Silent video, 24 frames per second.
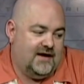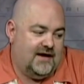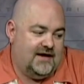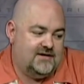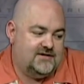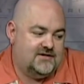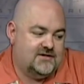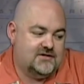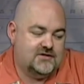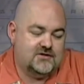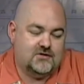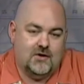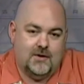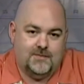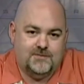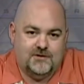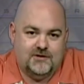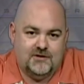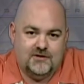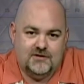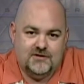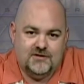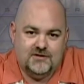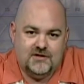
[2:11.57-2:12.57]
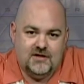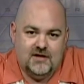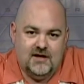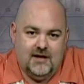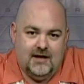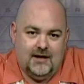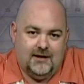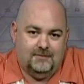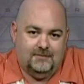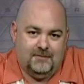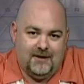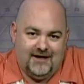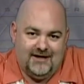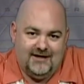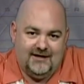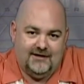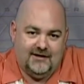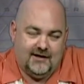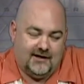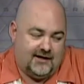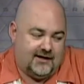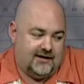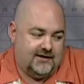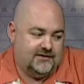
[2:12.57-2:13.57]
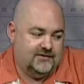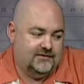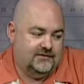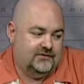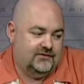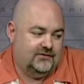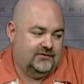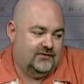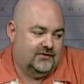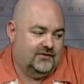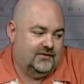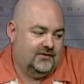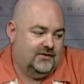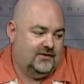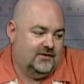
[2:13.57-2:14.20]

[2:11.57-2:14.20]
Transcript: ancient scriptures and petty gods.